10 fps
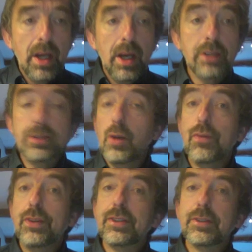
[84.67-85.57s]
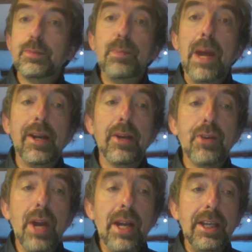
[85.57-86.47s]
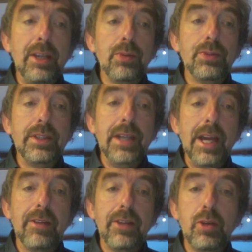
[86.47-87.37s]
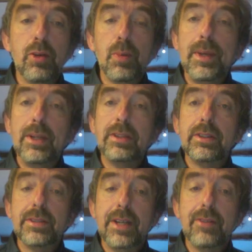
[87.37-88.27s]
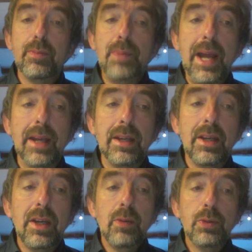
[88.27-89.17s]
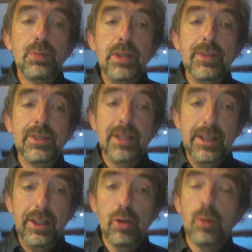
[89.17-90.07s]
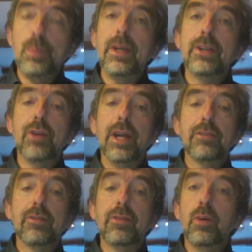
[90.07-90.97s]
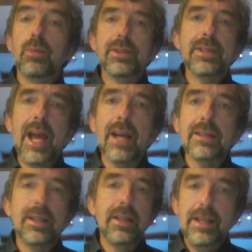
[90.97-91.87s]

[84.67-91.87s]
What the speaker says: So, for instance, Mario Draghi, who's the head of the European Central Bank, was previously the European director of Goldman Sachs.